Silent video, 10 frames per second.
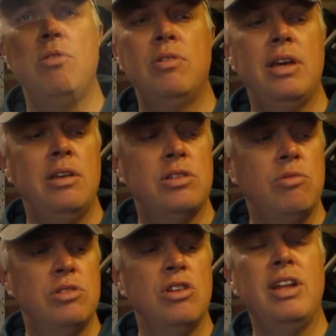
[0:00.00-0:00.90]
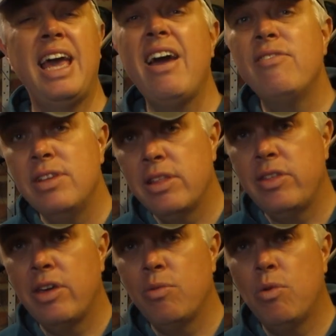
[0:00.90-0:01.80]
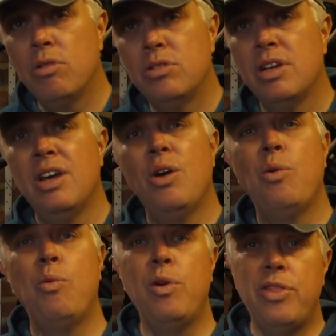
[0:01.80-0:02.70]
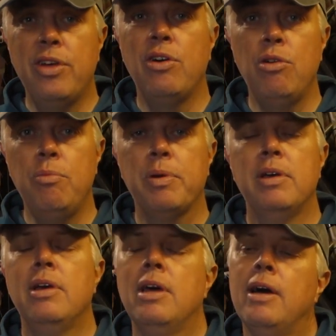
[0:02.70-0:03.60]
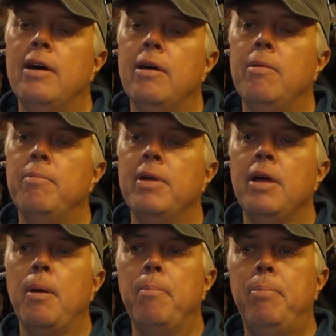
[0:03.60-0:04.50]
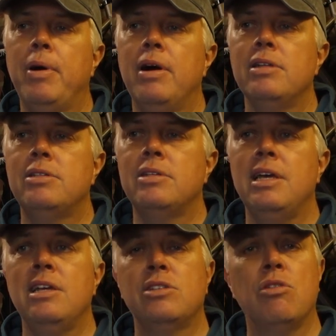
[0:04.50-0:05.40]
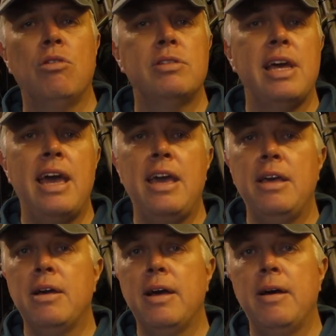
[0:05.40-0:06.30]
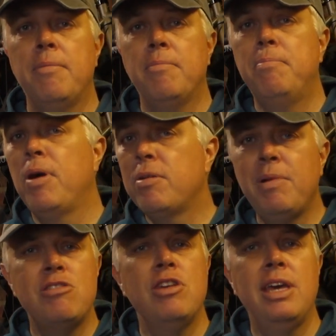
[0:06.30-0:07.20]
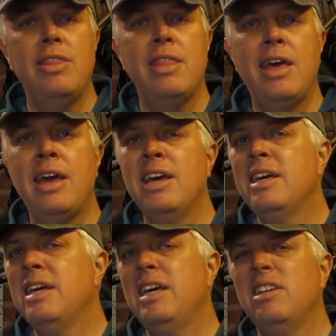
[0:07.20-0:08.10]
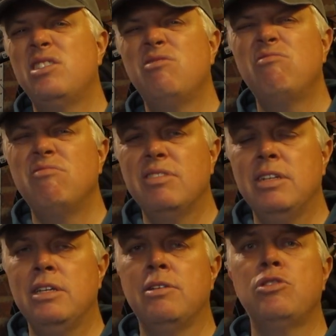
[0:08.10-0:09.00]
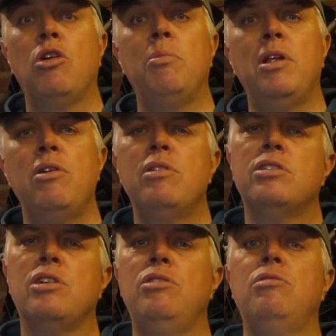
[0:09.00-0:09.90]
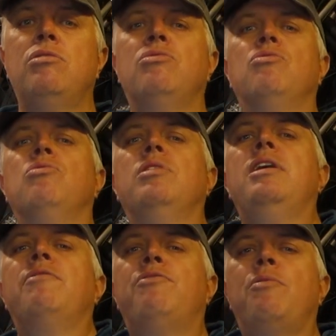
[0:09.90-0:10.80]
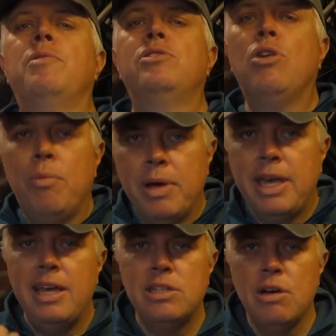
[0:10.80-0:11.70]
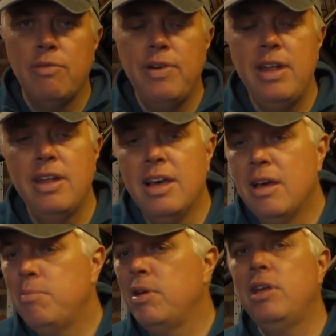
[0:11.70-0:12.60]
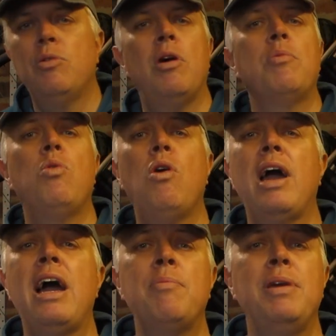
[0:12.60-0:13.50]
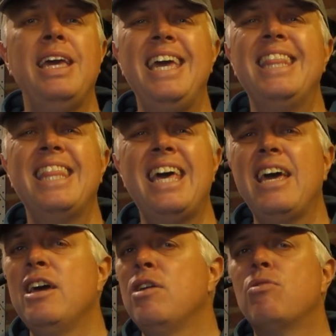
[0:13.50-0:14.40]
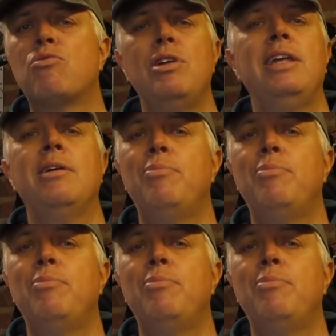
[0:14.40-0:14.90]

only, so it's certainly heavier than the other ones with the hoop. Um, but it's got a um, bug meshing in there. It's it's a top loader so you crawl in from the top and get yourself in but you know I'm quite happy in there reading a